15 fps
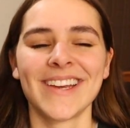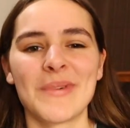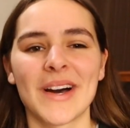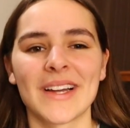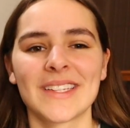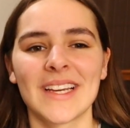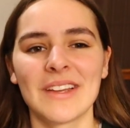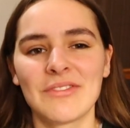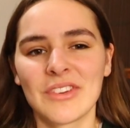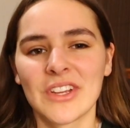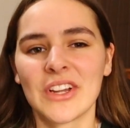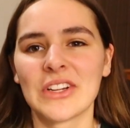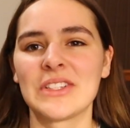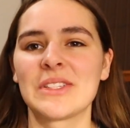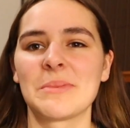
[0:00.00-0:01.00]
but I
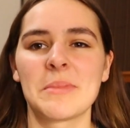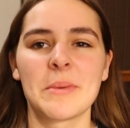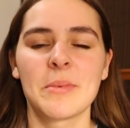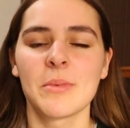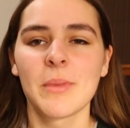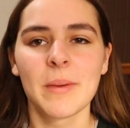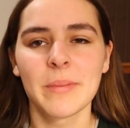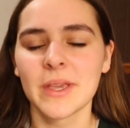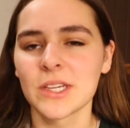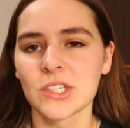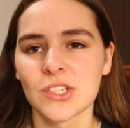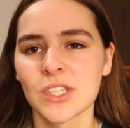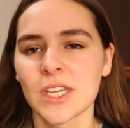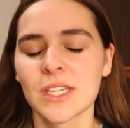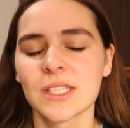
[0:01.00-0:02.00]
figured some people might be
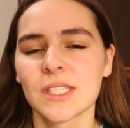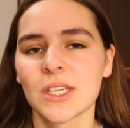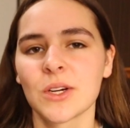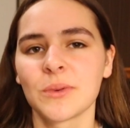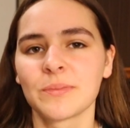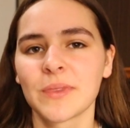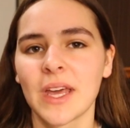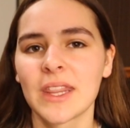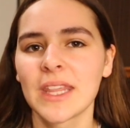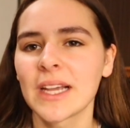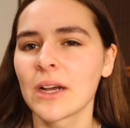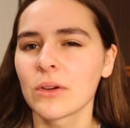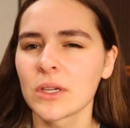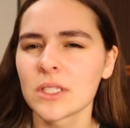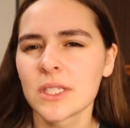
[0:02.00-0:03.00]
interested, so I think
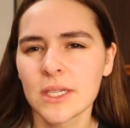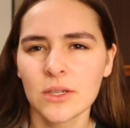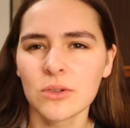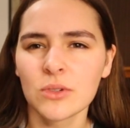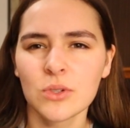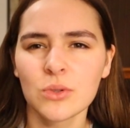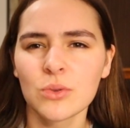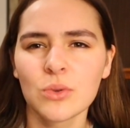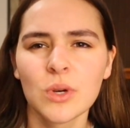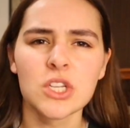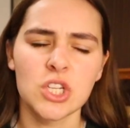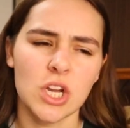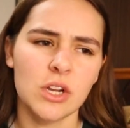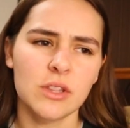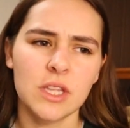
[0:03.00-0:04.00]
I'll continue to
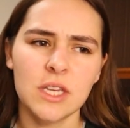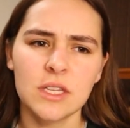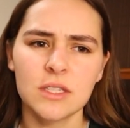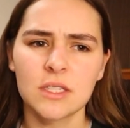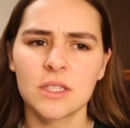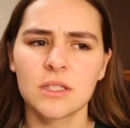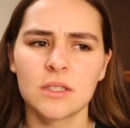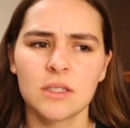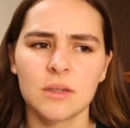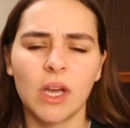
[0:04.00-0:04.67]
share these.